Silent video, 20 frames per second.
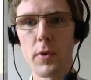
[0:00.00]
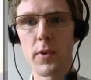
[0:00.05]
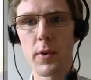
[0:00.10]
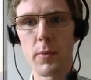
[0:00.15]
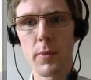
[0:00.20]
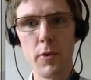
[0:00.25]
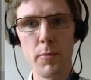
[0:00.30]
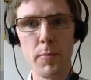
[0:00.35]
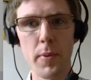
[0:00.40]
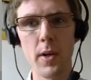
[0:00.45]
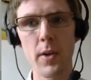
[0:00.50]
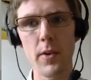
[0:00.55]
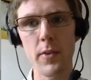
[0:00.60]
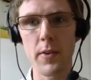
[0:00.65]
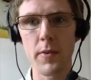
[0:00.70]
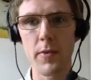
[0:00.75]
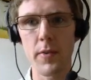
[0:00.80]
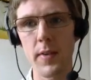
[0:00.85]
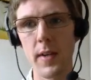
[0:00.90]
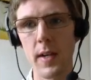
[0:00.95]
So which parts
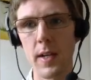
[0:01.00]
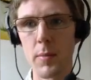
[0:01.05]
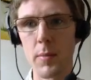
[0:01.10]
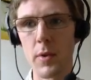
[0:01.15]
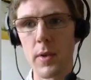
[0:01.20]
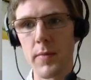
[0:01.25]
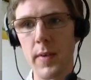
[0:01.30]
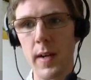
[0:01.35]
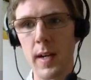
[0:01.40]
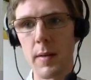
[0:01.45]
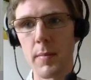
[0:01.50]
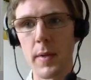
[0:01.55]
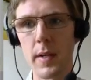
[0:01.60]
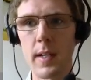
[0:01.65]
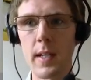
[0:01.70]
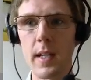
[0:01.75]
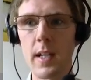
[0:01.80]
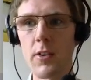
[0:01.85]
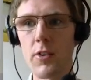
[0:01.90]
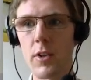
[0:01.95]
of sustainable development
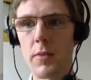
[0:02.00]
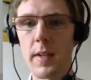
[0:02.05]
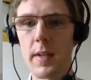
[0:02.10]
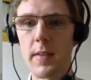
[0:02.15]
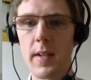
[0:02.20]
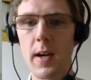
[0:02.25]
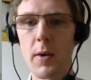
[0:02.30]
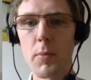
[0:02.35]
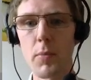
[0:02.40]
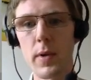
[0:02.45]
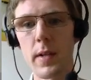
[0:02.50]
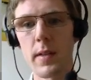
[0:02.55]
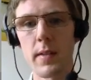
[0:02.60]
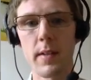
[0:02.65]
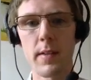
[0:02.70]
can EGVs help with